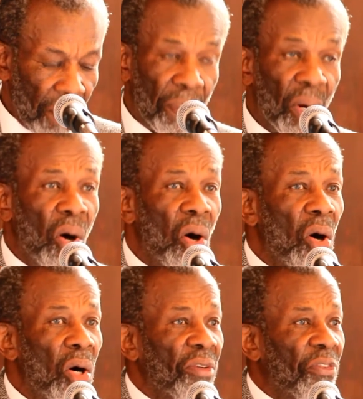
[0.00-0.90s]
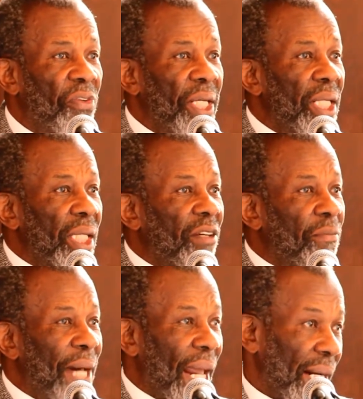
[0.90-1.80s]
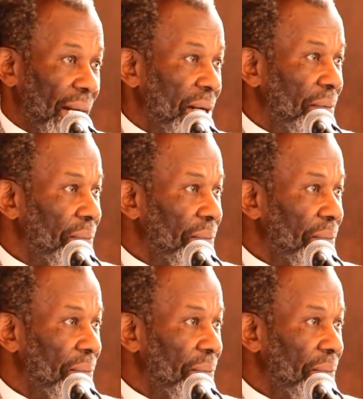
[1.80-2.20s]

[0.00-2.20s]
broad field of battle,